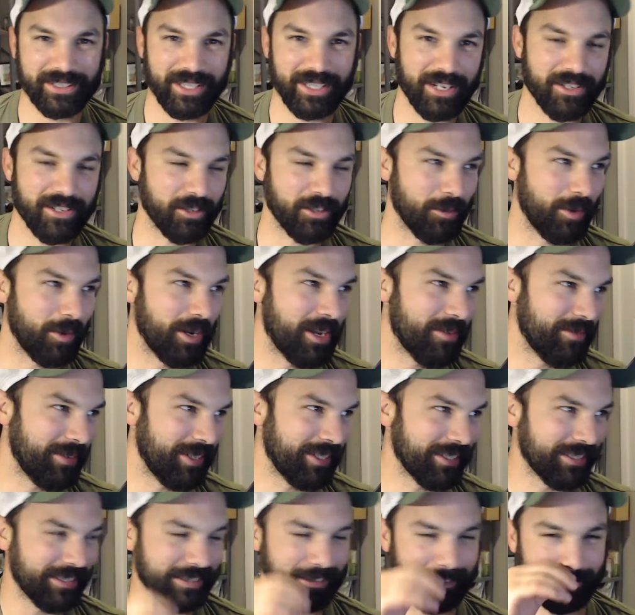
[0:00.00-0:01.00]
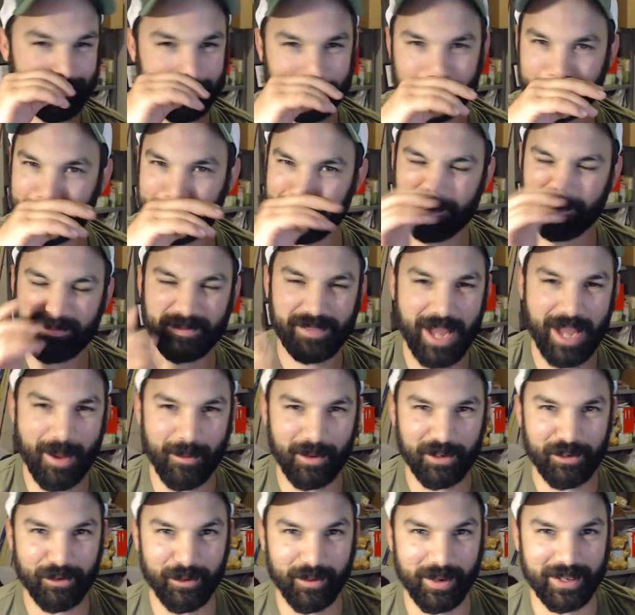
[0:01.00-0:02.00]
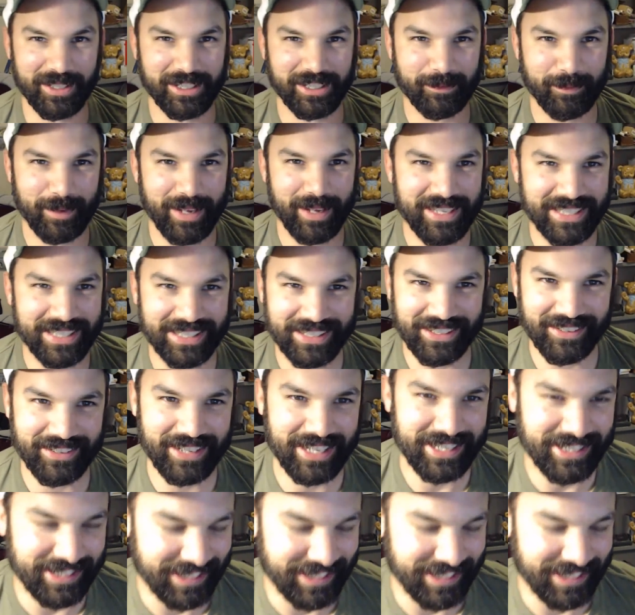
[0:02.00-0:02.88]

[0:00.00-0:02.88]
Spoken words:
not just one of us, and how much we want to spend and all that